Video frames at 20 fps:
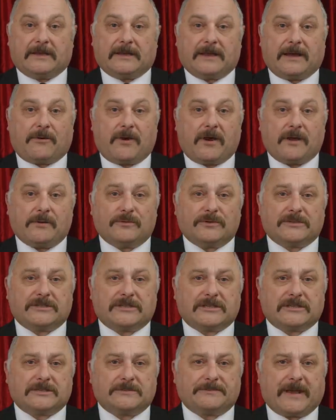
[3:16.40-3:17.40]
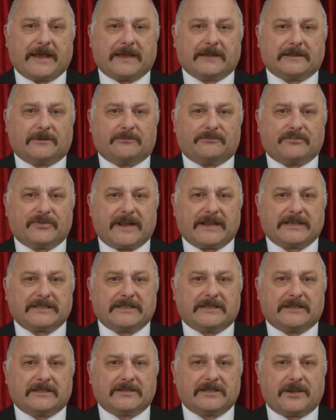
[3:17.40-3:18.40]
Now, I would suspect that
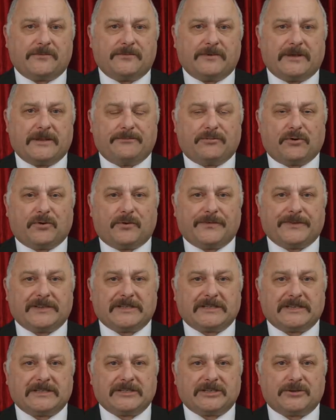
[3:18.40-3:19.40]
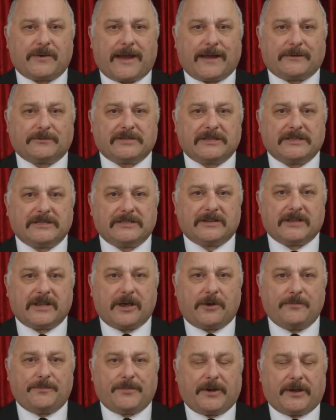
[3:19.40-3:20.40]
Brexit has only brought this issue out into
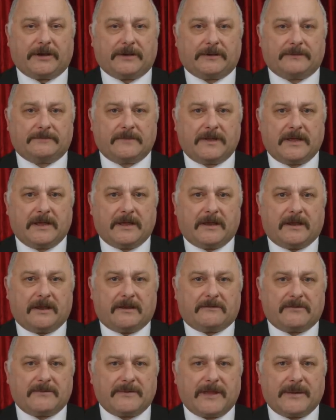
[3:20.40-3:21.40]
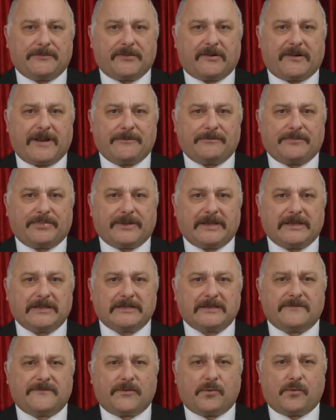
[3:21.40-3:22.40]
the open. Remember,
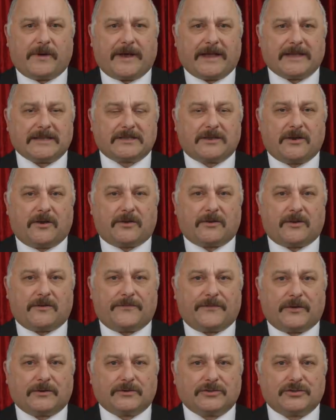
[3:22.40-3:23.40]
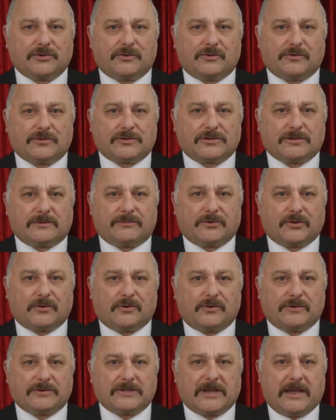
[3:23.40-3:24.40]
MPs have always gone off on jaunts
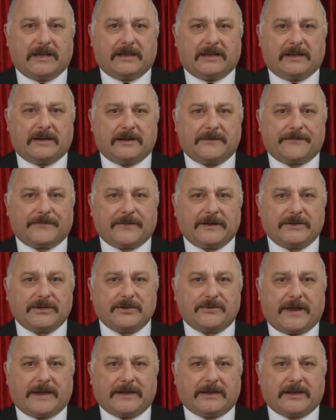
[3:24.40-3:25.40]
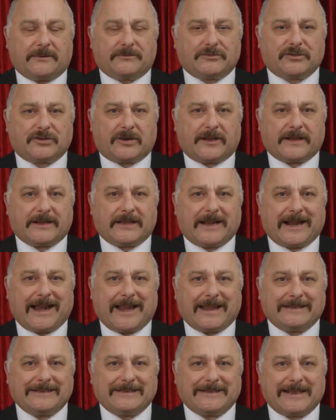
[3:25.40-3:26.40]
abroad, and if they do end up trying
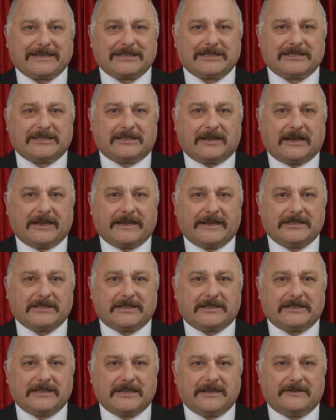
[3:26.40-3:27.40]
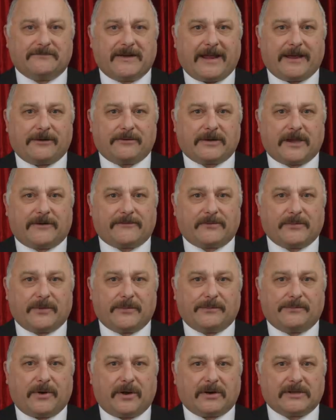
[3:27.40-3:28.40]
clandestinely to derail
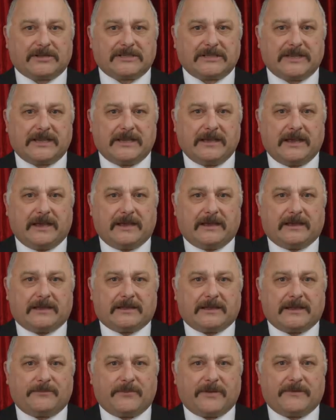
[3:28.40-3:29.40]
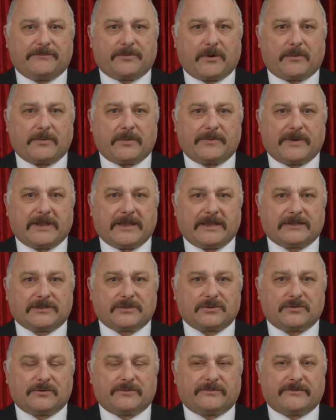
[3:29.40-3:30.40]
government policy, then we've probably,
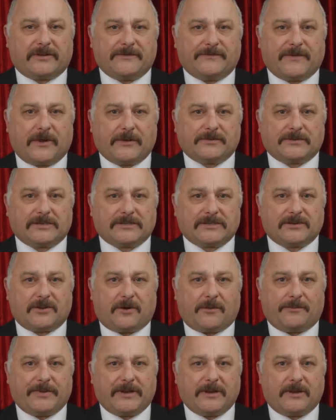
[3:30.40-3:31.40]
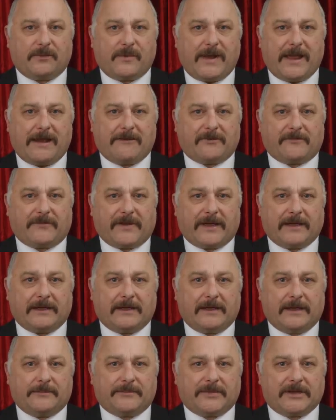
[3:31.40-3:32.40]
as ordinary voters, not been aware of
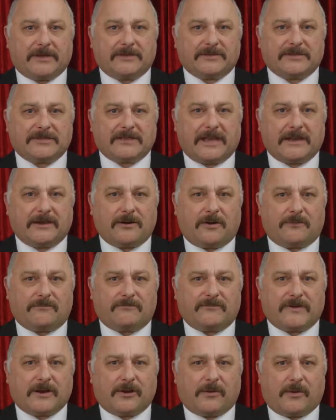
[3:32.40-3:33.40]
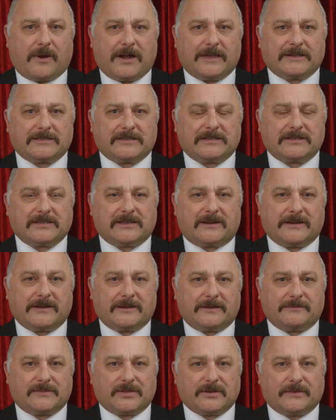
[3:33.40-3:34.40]
it because they're not required to
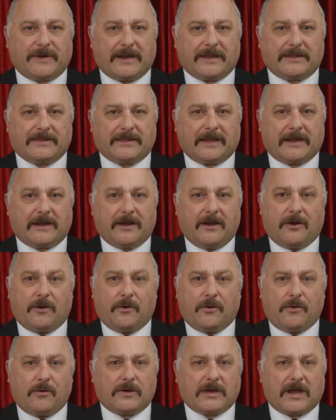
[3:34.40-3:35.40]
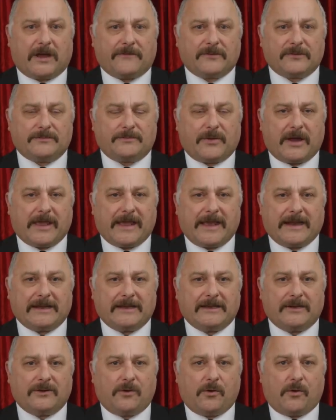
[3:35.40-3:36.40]
sign up to anything or covered by
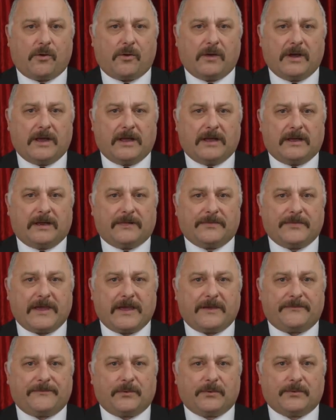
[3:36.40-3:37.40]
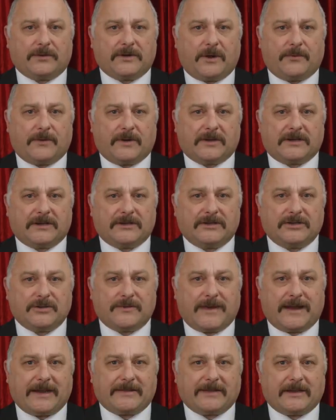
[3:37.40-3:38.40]
any law, and therefore no one can
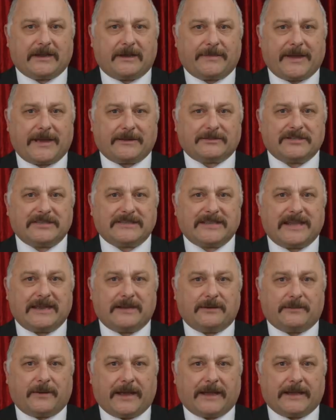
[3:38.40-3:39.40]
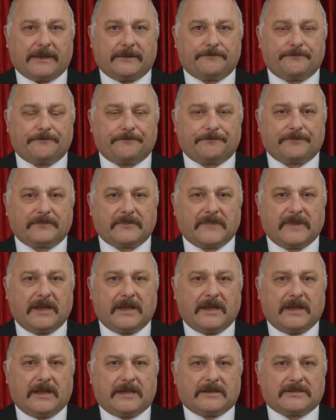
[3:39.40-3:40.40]
do anything about it anyway.
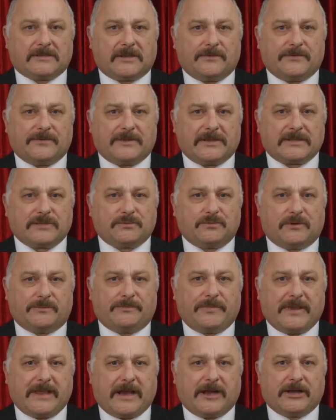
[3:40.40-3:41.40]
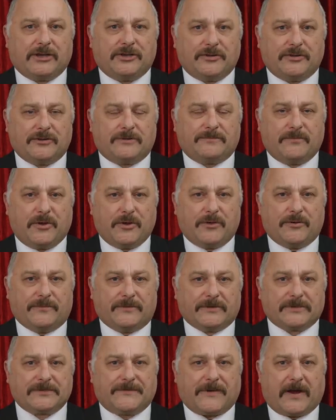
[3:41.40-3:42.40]
So, this would be a good
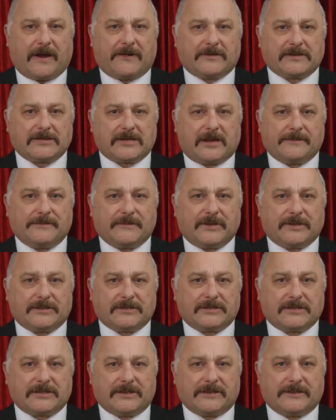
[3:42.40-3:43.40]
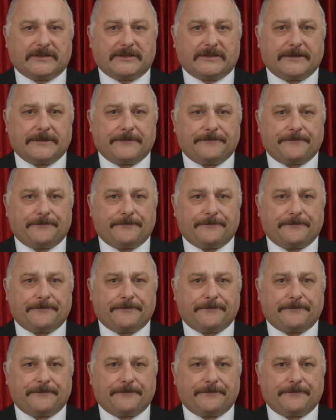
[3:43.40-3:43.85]
move as far as I'm concerned.